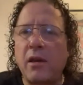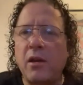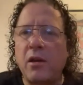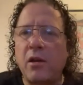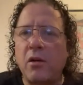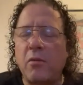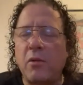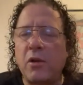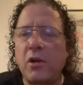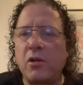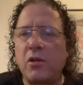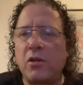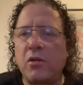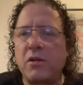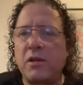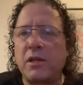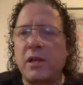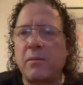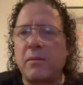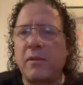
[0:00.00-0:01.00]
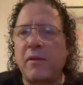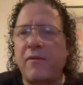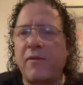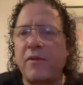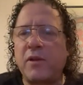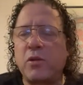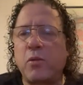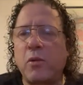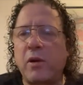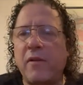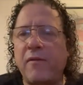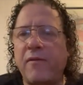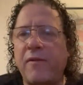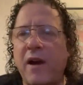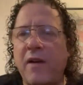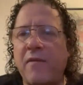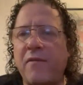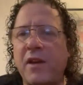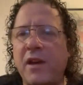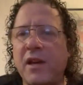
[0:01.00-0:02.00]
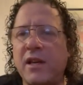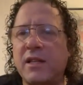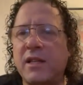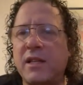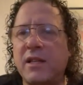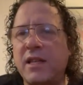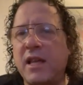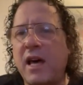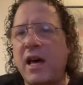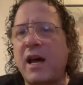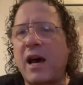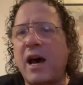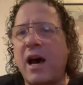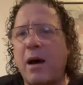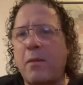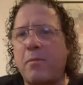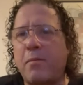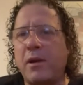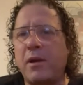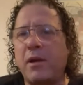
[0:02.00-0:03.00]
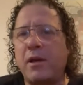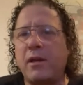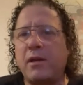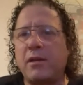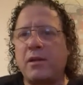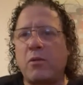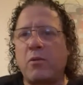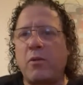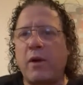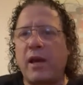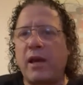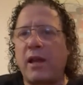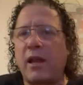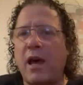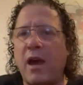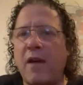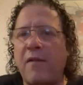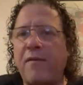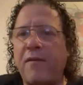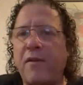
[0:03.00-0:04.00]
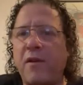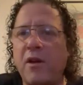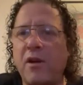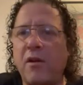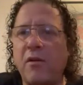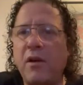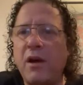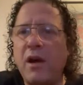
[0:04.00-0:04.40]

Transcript: You know, when you do something for 25 years, it's not a hobby. It's a way mm-hmm. of life, you know?